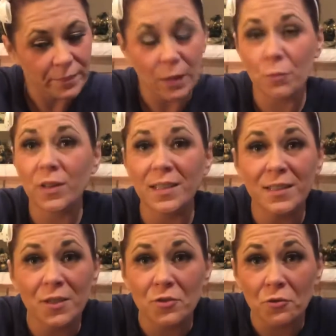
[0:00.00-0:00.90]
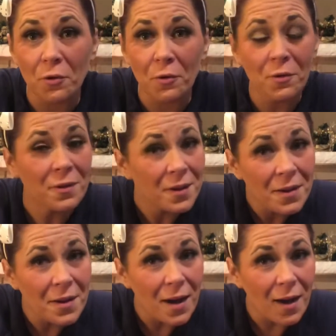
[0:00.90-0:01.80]
release control.
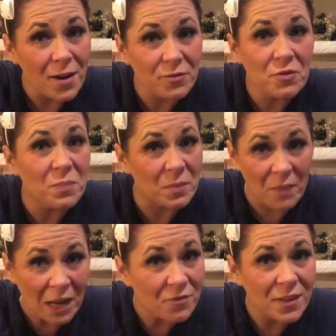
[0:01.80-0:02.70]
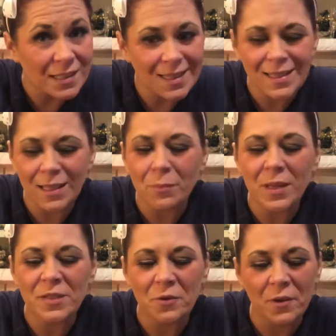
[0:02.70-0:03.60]
If you've been manifesting
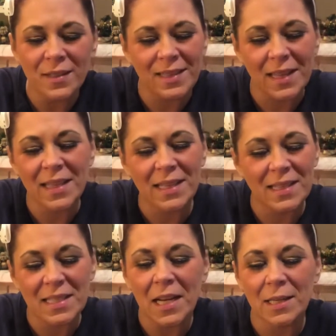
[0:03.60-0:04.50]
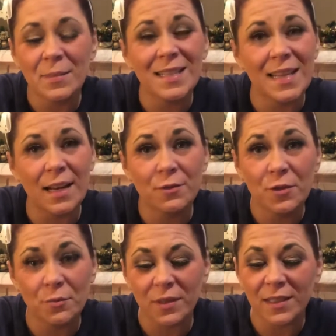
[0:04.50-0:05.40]
something, Taurus, I think the time is now to
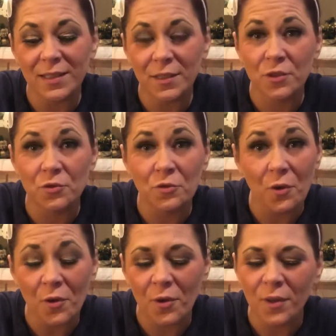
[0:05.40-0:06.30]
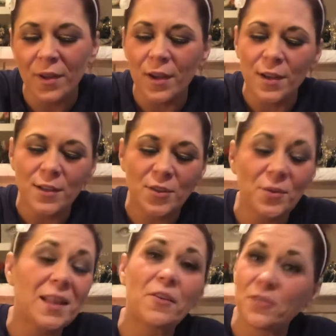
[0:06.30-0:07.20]
release control, to
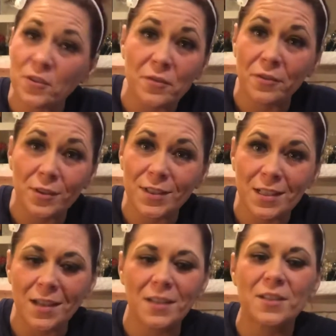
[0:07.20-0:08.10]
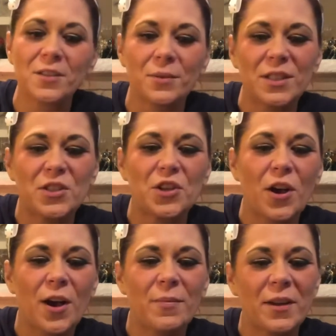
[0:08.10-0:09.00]
allow the universe to kind of do its
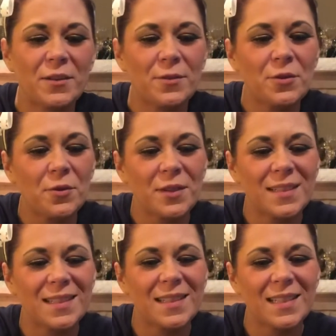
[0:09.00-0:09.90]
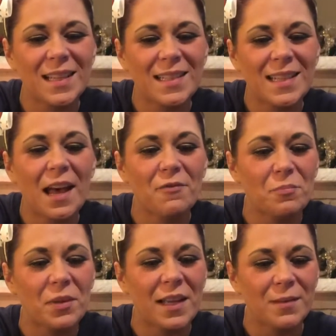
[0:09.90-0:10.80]
job. I know Taurus does like to have a
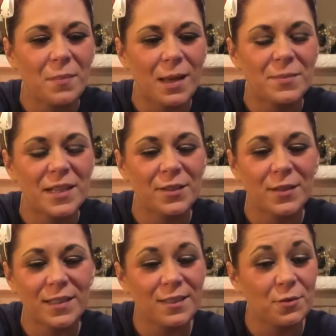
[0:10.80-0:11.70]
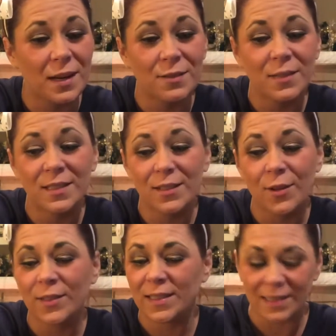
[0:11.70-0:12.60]
plan mapped out, is grounded,
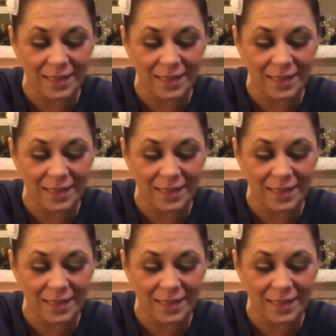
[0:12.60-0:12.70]
solid, and